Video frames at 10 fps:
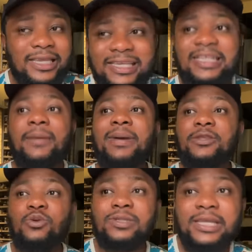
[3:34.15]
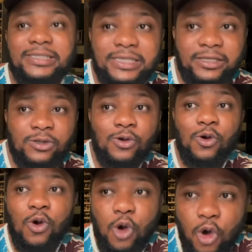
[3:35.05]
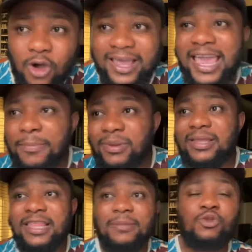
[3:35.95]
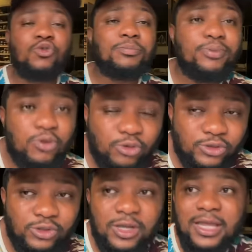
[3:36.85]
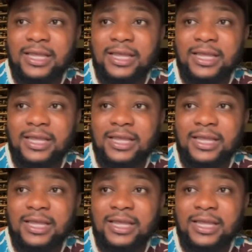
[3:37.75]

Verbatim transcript: either by donating or helping them to post